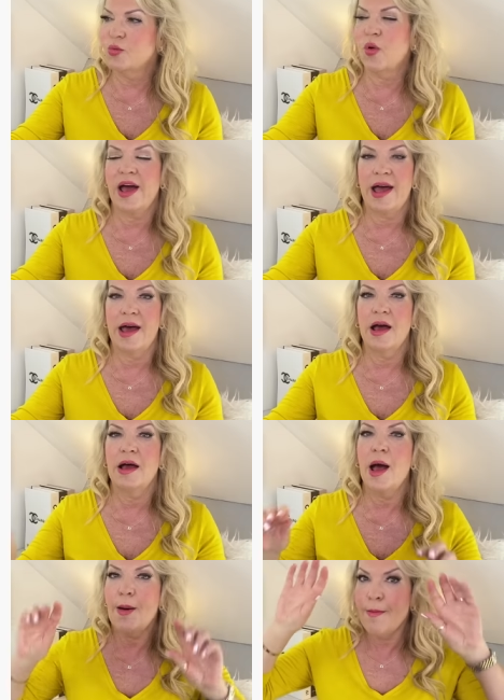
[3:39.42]
wear,
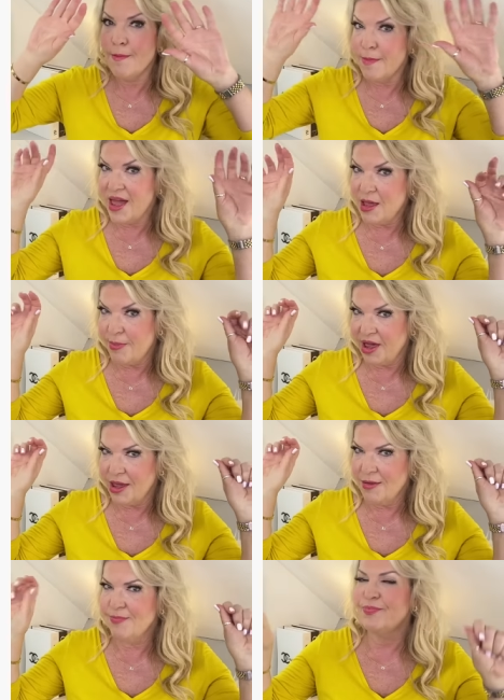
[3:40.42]

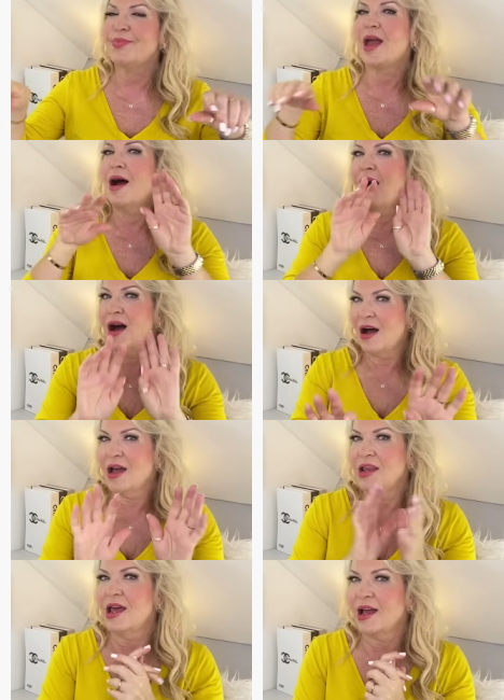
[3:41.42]
maybe,
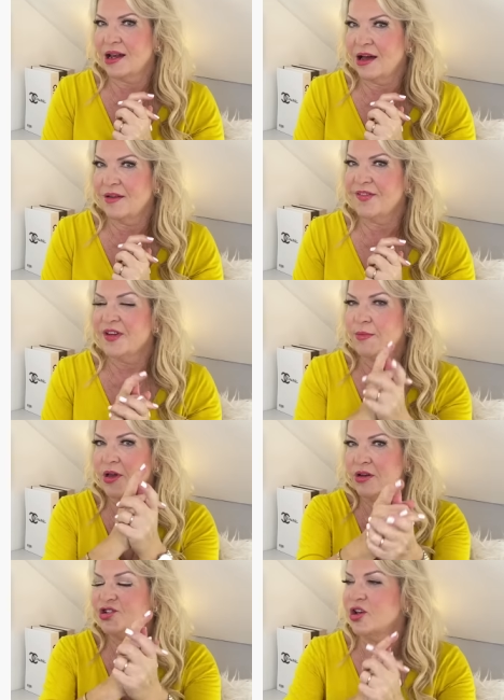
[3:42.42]
high necklines, and I'm
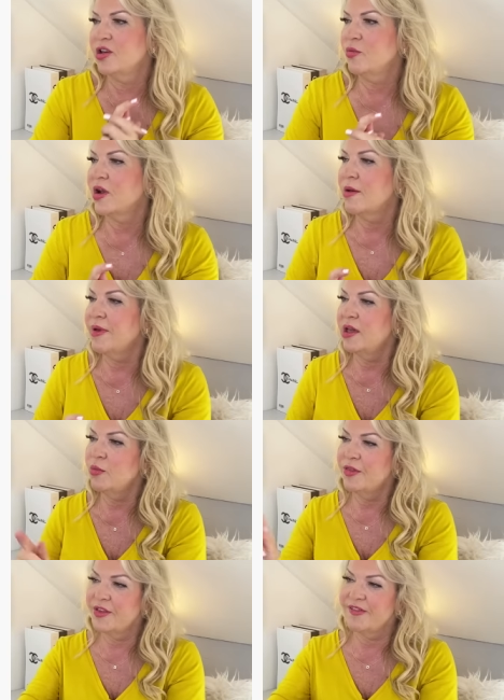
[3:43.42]
going to show you what I mean
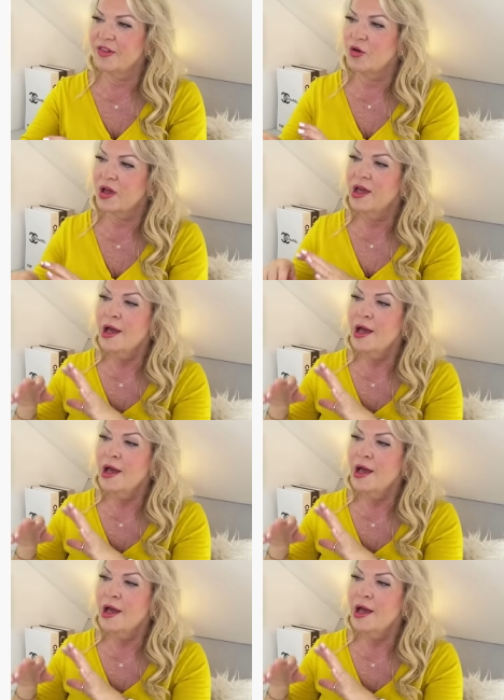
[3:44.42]
with this look.